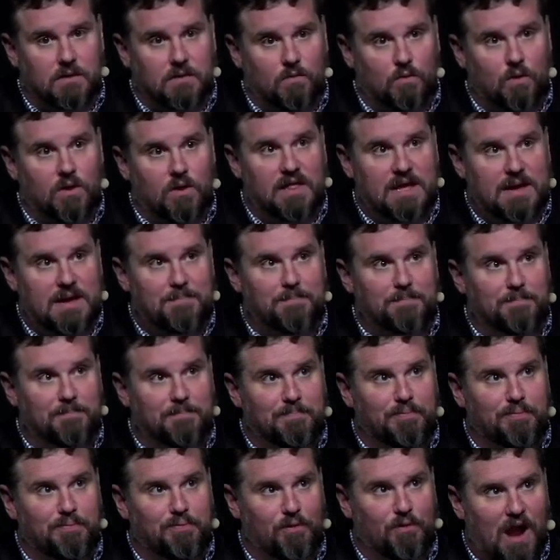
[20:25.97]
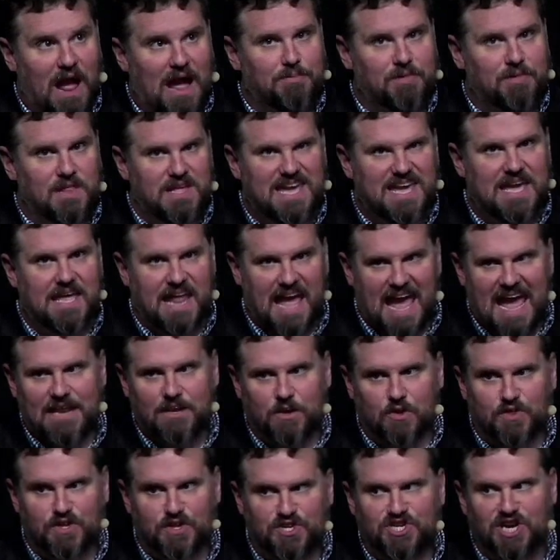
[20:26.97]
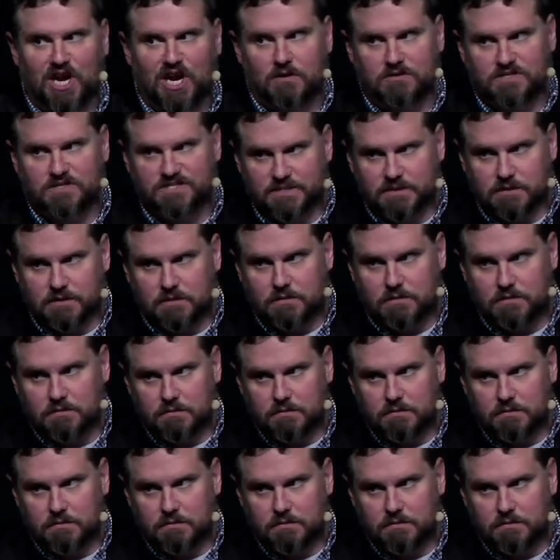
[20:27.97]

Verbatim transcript: well, he probably can handle the chosen.